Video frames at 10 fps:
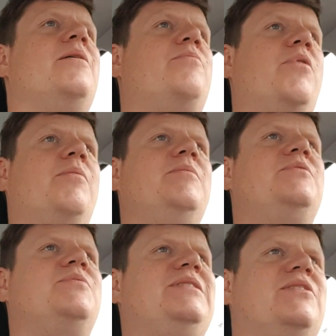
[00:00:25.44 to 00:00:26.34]

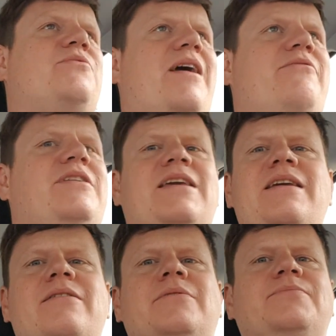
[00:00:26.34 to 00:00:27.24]
problems with the traffic
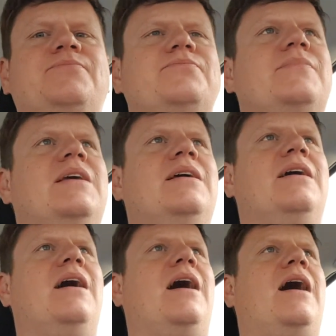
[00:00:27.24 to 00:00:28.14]
here.
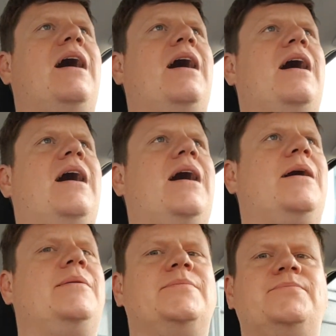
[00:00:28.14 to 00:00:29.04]

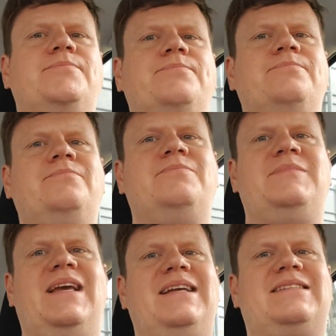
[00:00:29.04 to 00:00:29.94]
Yeah,
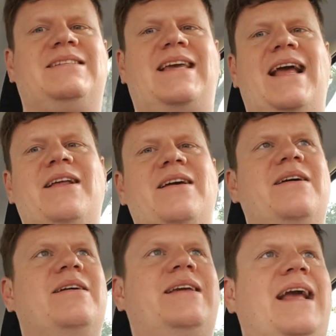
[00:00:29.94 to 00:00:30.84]
it's kind
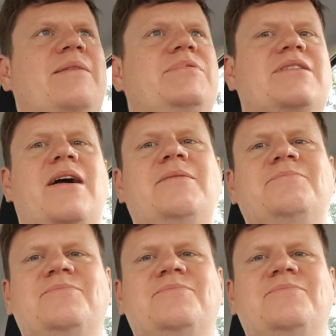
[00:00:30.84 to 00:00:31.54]
of bizarre.